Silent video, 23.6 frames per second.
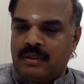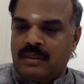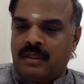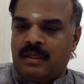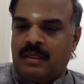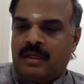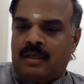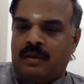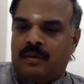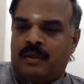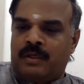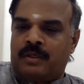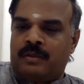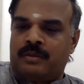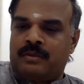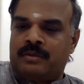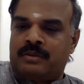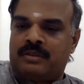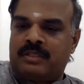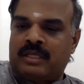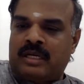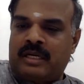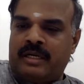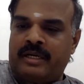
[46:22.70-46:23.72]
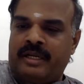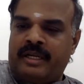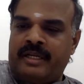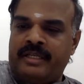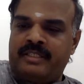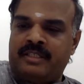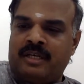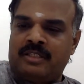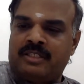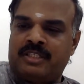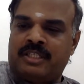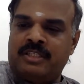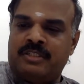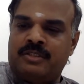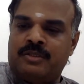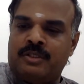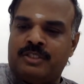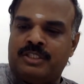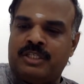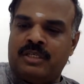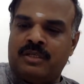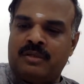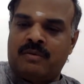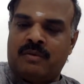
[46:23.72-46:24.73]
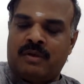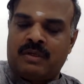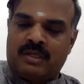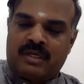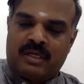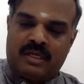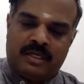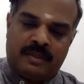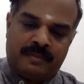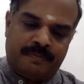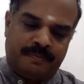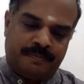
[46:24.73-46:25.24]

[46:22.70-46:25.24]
on Saranya is asking question, what kind of